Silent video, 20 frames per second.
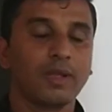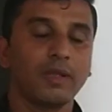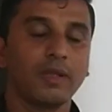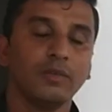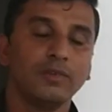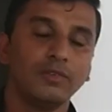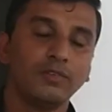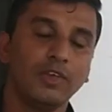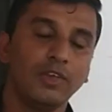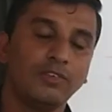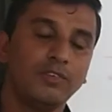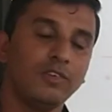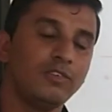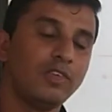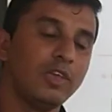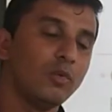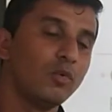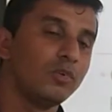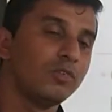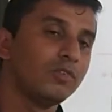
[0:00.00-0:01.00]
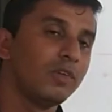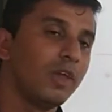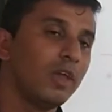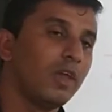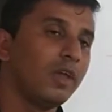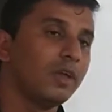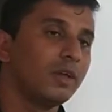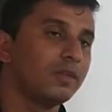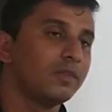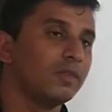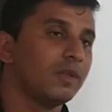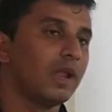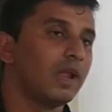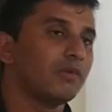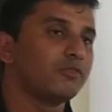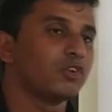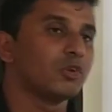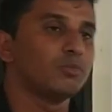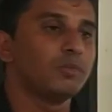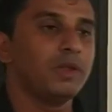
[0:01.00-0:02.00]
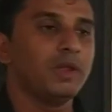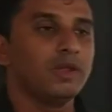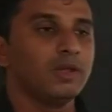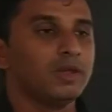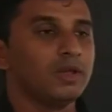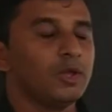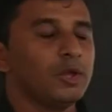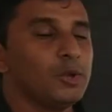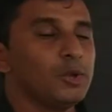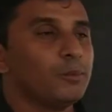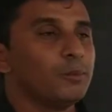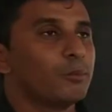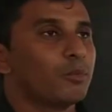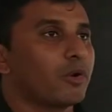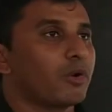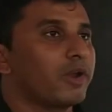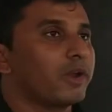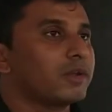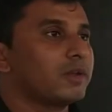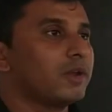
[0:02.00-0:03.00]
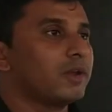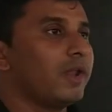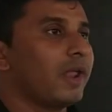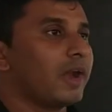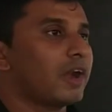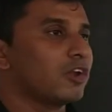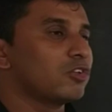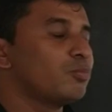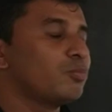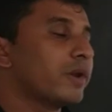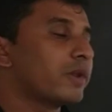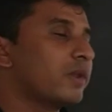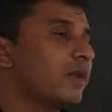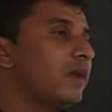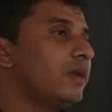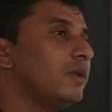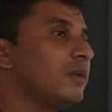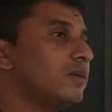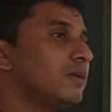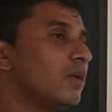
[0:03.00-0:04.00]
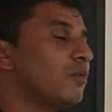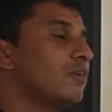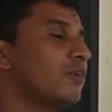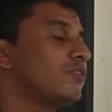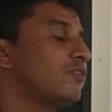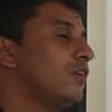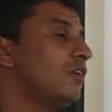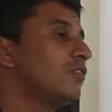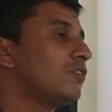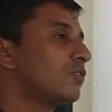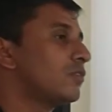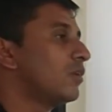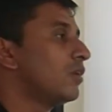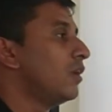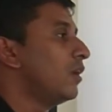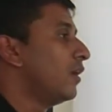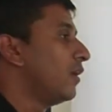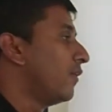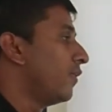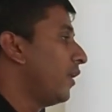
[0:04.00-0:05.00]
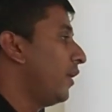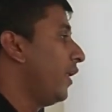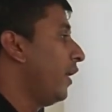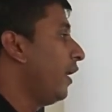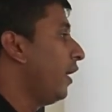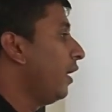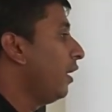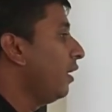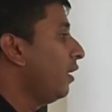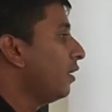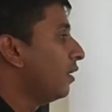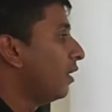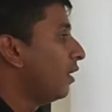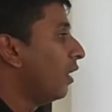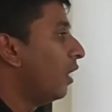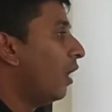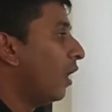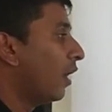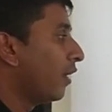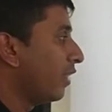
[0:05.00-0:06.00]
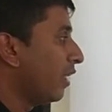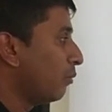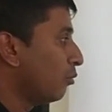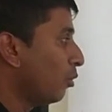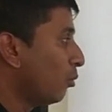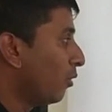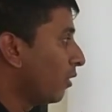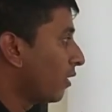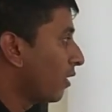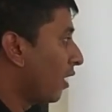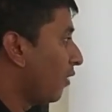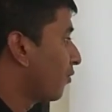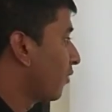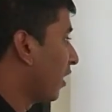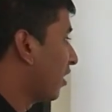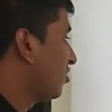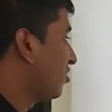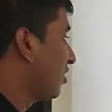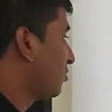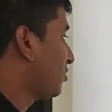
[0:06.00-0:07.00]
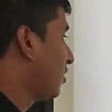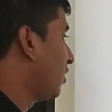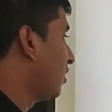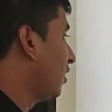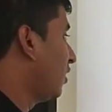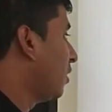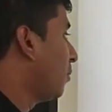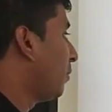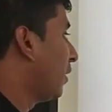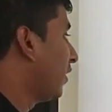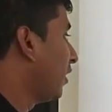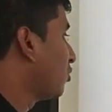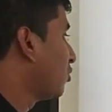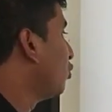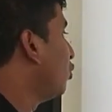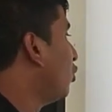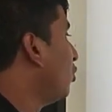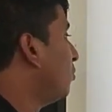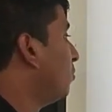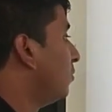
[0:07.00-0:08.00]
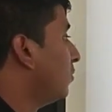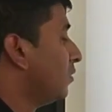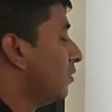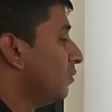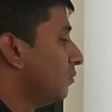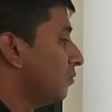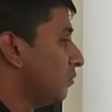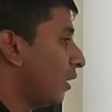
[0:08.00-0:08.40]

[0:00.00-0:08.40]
CCC would say the life should be protected and respected ever since the day or the moment of conception in the mother's womb,